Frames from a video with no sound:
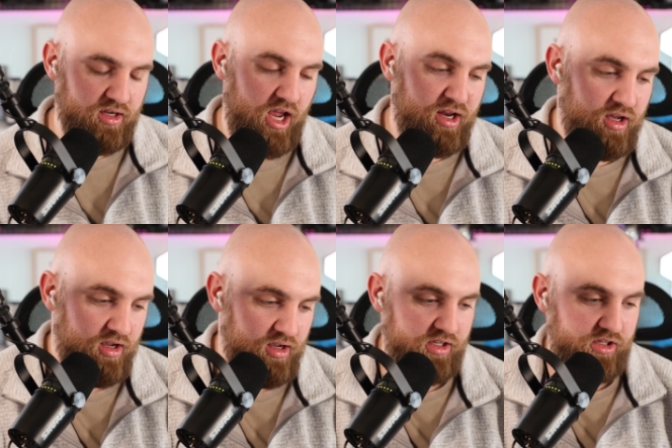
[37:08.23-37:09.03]
and uh,
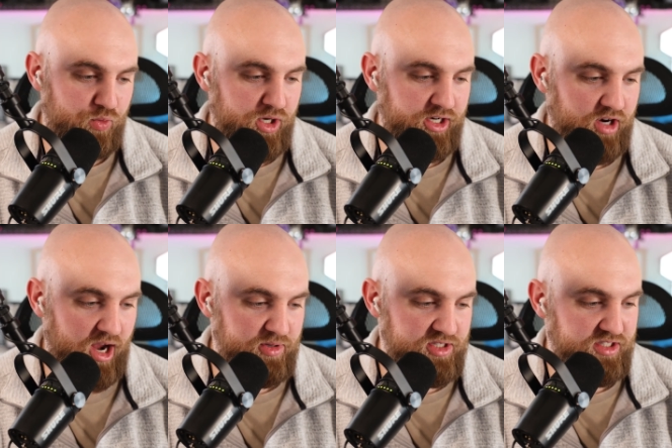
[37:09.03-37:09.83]
you want to
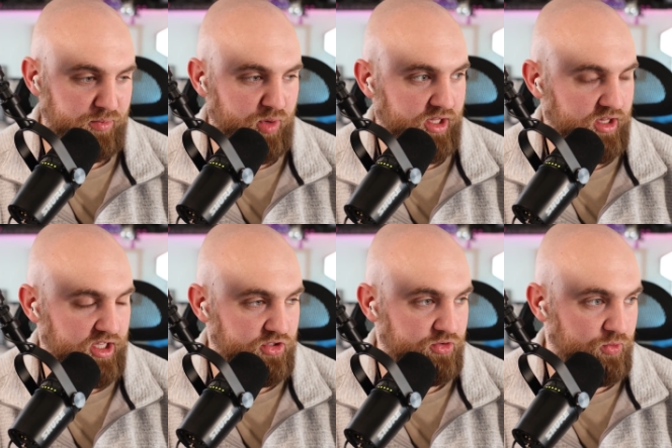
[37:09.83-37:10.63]
grab a sling bag that
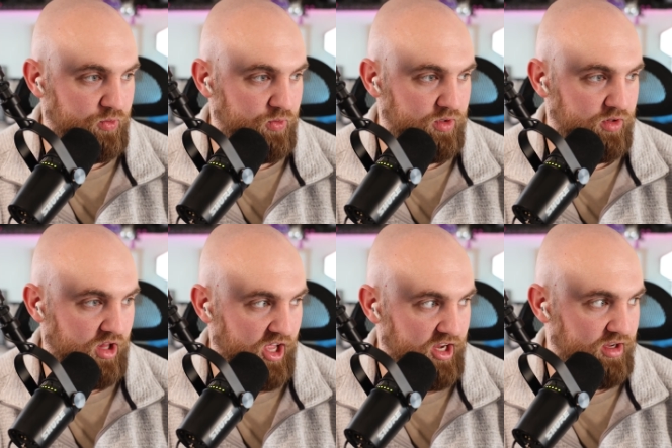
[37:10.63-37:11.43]
you
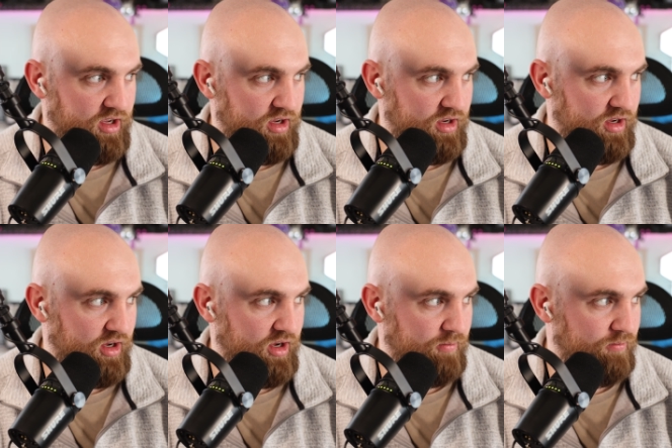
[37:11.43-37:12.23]
like,
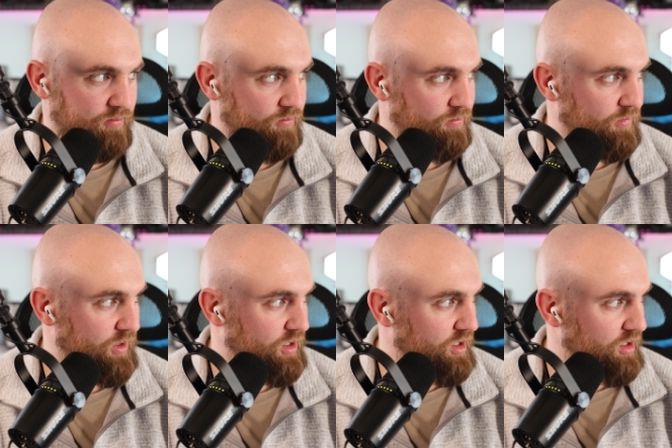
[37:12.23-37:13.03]
um,
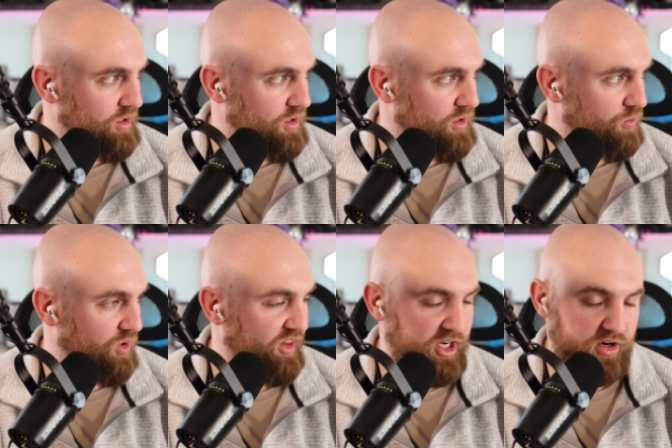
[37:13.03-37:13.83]

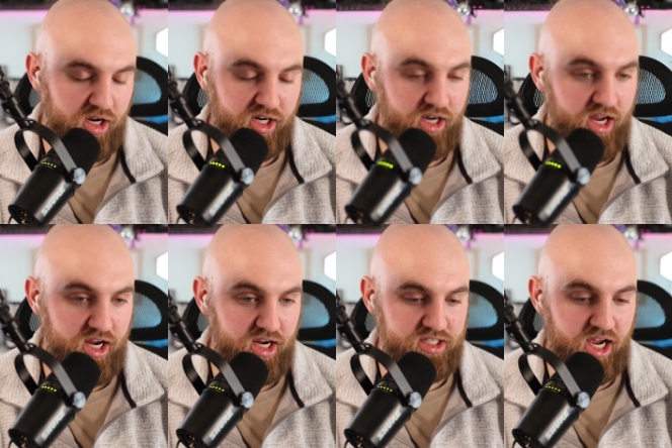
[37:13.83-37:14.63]
one that you're not gonna
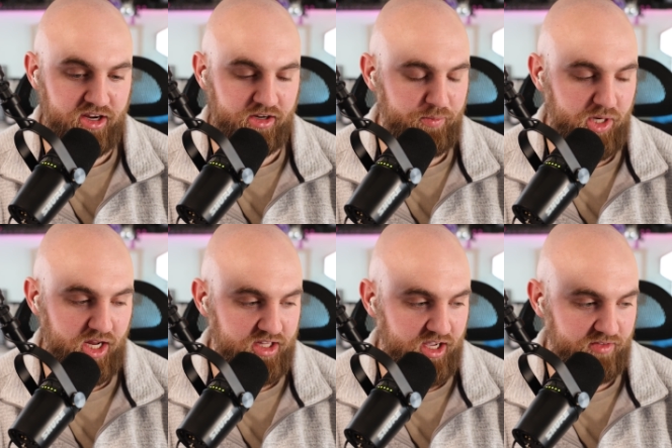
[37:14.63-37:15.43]
hate. I I mean, I
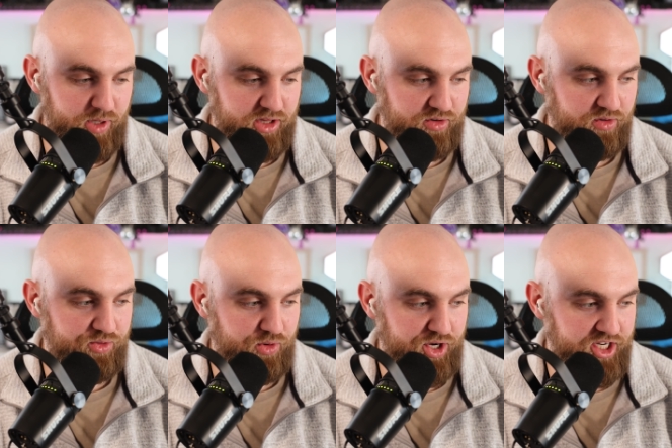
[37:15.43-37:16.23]
think I've been through
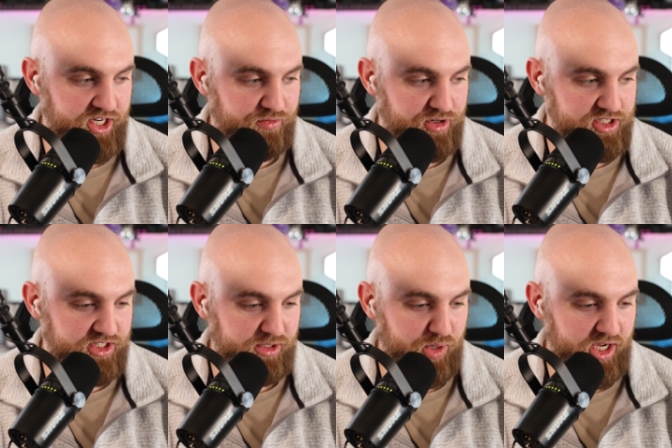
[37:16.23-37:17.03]
three different
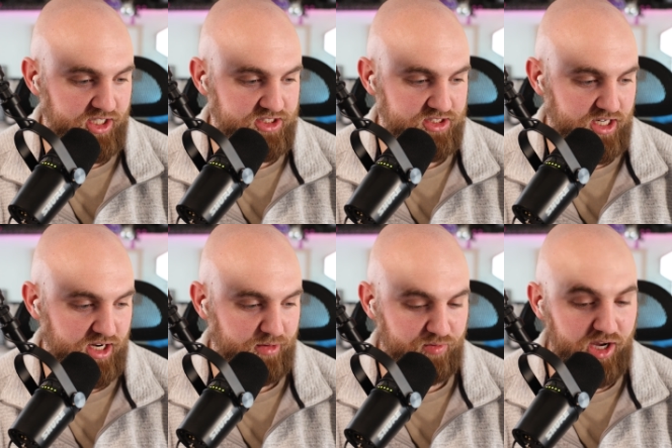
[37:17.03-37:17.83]
sling bags, and
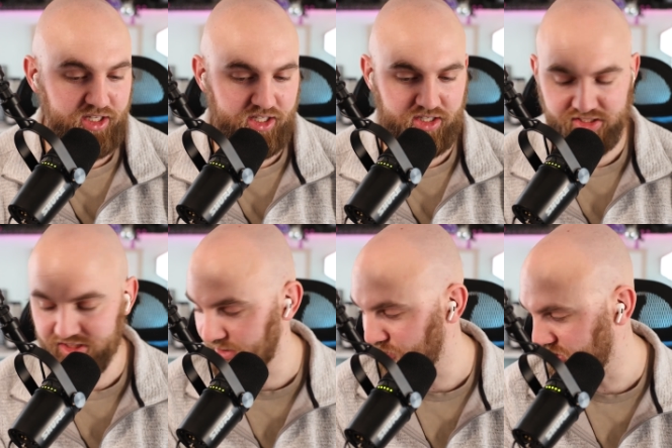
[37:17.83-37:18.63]
I'm finally on the
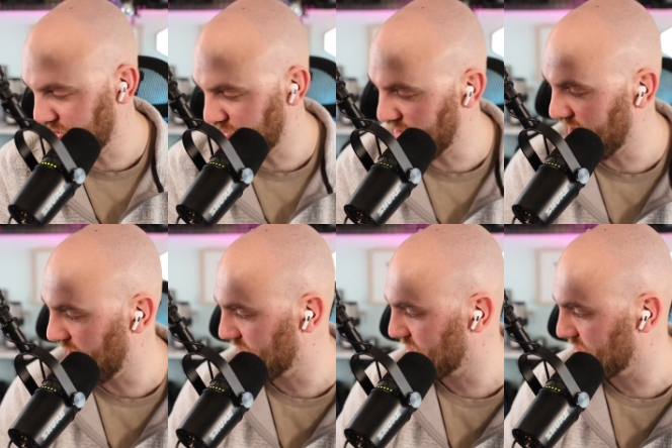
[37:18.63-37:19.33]
same one that Reed has, the